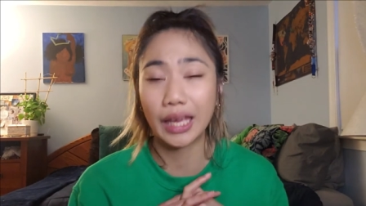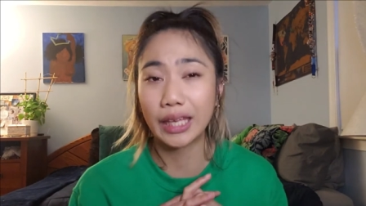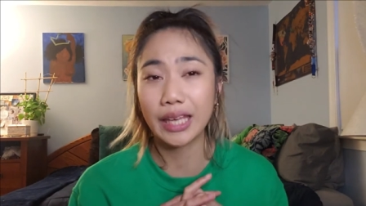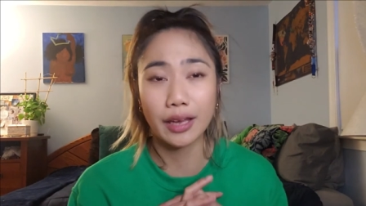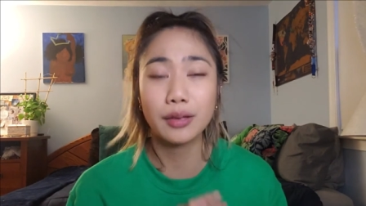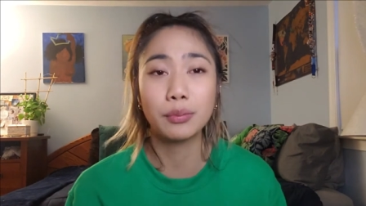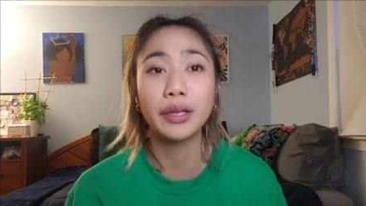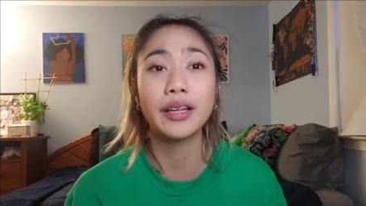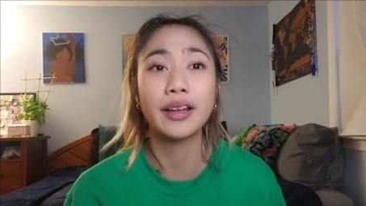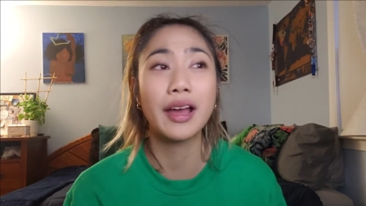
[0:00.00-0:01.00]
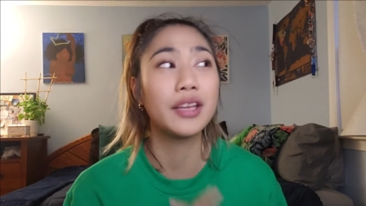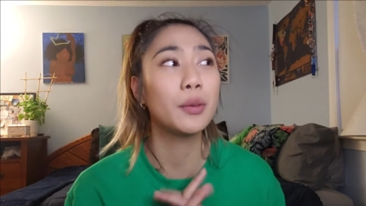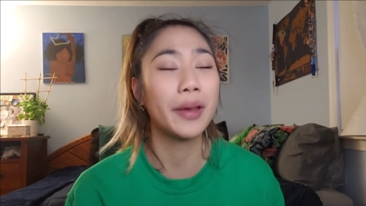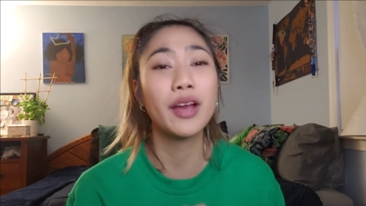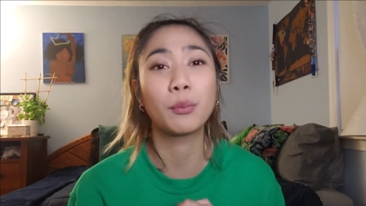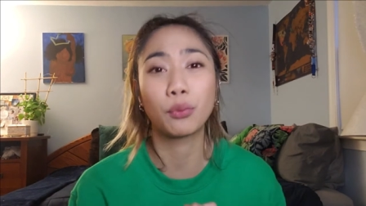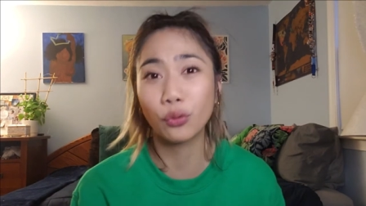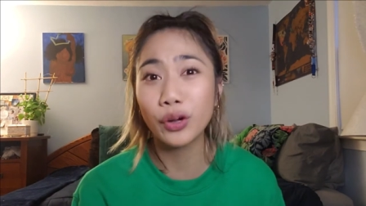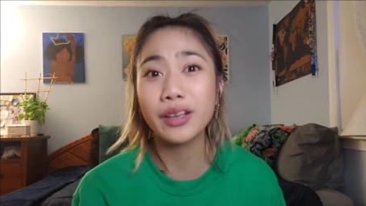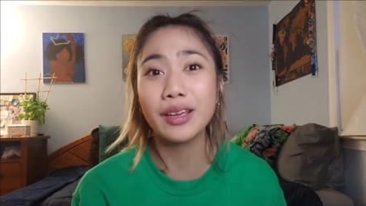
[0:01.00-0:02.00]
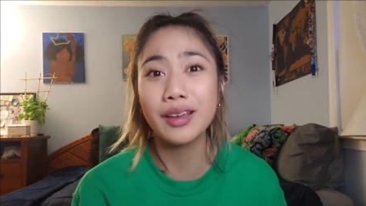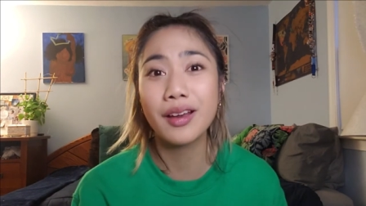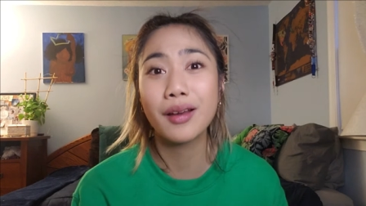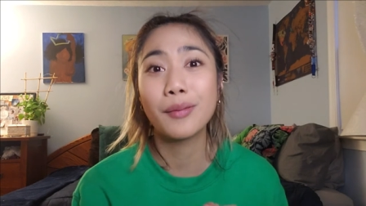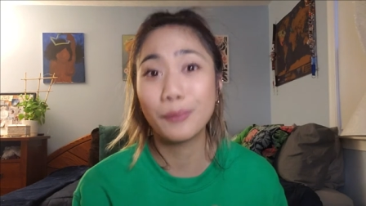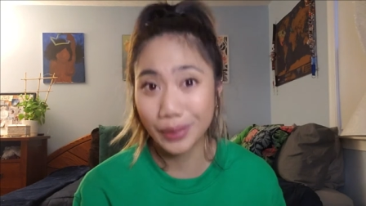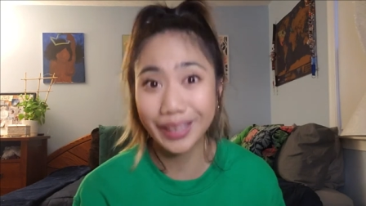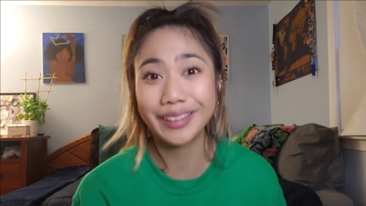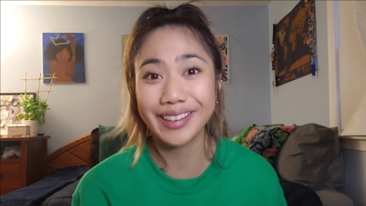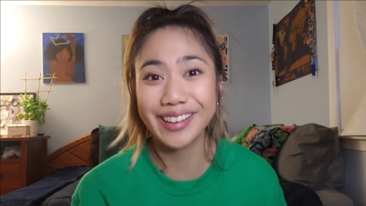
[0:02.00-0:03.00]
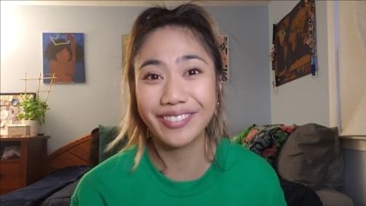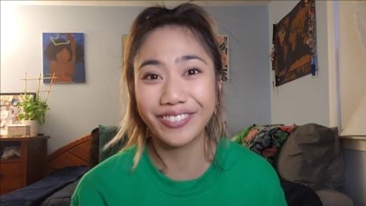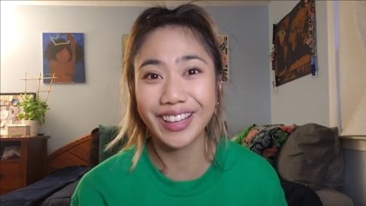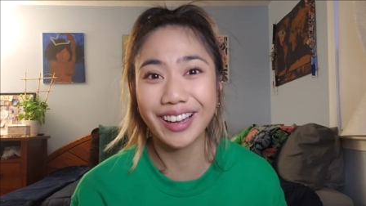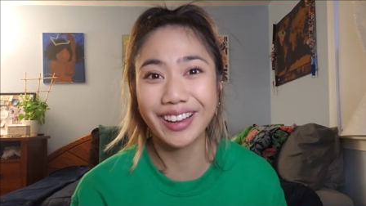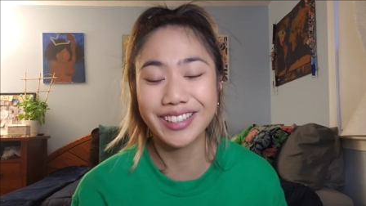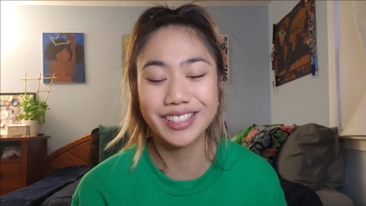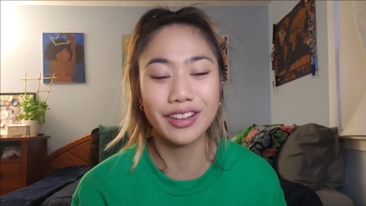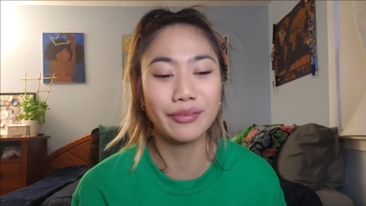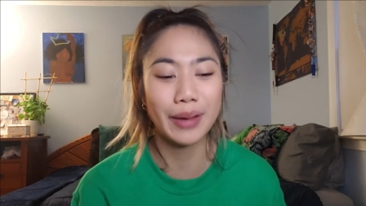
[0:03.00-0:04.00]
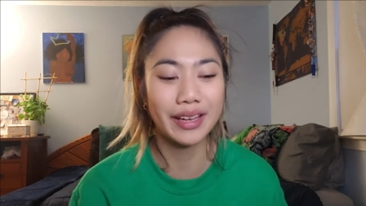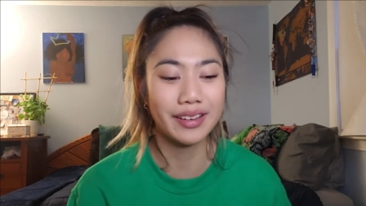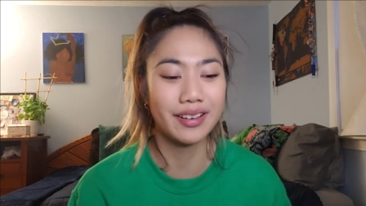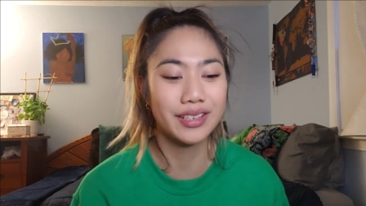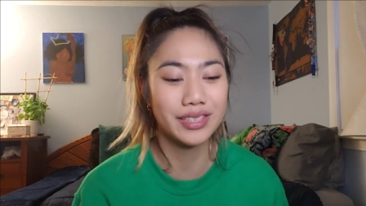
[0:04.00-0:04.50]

yeah, you play, you pay a pretty penny for that kind of stuff back here.